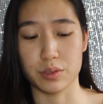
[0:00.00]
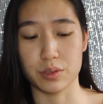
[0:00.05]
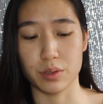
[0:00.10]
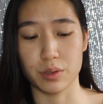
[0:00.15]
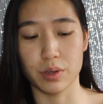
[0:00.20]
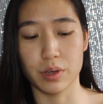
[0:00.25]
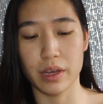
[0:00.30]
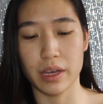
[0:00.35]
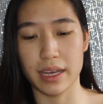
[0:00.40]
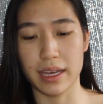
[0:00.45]

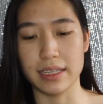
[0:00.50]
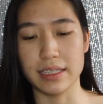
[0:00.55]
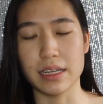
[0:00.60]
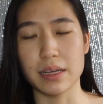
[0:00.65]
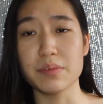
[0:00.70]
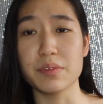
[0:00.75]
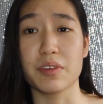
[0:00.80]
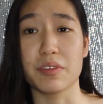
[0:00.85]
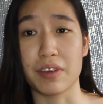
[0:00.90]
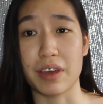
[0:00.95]
So in
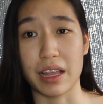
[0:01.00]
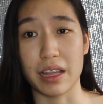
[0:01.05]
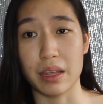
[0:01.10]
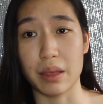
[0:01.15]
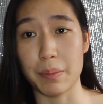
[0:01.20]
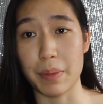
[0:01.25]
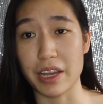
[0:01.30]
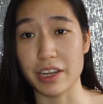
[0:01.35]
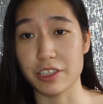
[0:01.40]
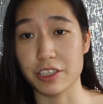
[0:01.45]
terms of
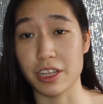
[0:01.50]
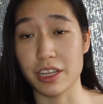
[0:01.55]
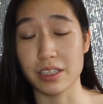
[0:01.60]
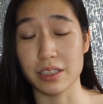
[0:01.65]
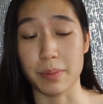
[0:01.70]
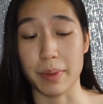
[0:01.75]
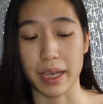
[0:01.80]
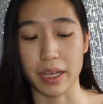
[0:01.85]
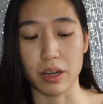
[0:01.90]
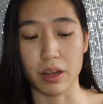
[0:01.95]
color match,
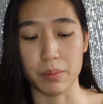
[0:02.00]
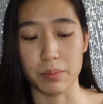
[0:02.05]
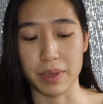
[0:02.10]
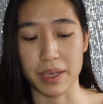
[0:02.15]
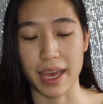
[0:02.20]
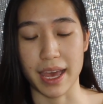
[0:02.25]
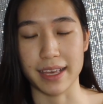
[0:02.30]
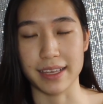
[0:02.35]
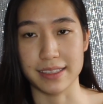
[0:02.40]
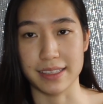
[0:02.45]
this might not
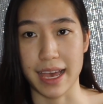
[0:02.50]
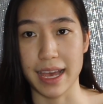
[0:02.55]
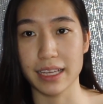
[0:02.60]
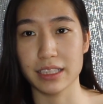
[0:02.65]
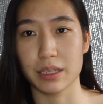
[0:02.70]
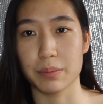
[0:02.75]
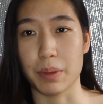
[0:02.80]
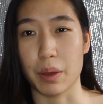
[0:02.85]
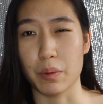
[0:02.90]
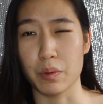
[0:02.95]
be
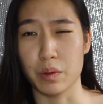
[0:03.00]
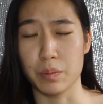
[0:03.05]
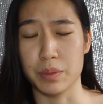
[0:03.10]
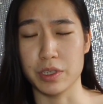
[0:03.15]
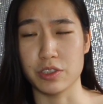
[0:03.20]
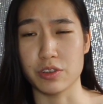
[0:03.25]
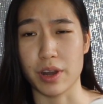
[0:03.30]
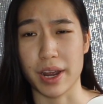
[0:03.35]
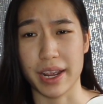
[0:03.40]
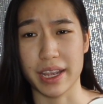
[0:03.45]
exact, but we'll
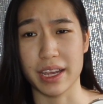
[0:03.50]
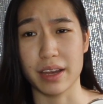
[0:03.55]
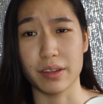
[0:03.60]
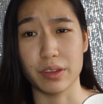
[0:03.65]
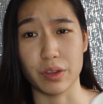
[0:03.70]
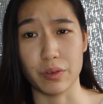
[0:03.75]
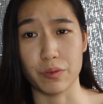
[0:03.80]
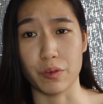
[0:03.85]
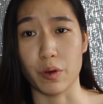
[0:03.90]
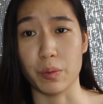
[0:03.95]
be trying
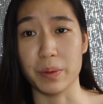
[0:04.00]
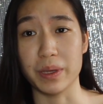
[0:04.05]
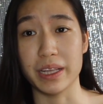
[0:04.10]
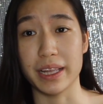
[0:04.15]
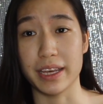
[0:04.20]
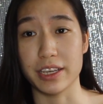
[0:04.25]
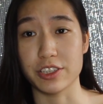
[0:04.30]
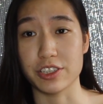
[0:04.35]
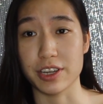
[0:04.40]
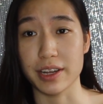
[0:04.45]
out the
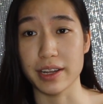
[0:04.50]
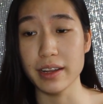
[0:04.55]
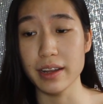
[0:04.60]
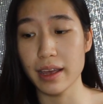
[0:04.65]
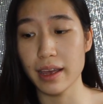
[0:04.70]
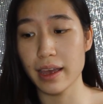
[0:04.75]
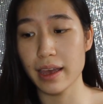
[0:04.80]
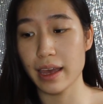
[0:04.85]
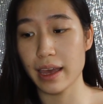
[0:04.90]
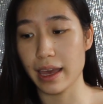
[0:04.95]
formulation.